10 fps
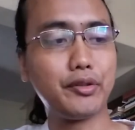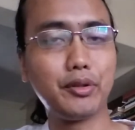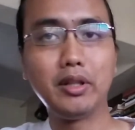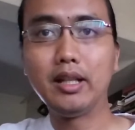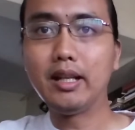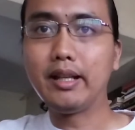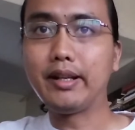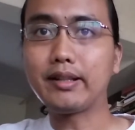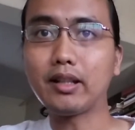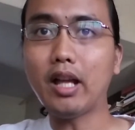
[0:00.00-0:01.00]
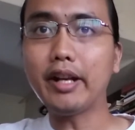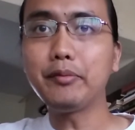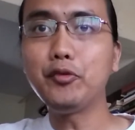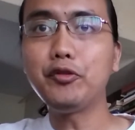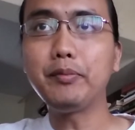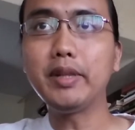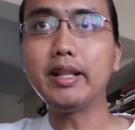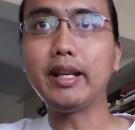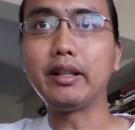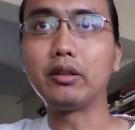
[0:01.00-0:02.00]
So there's a lot of
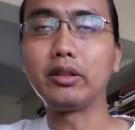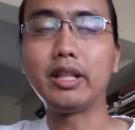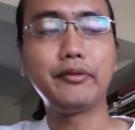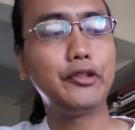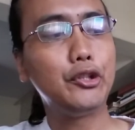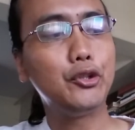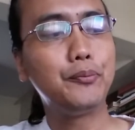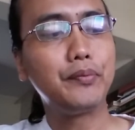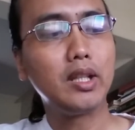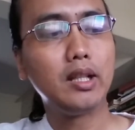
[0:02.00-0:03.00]
movement, and it will give you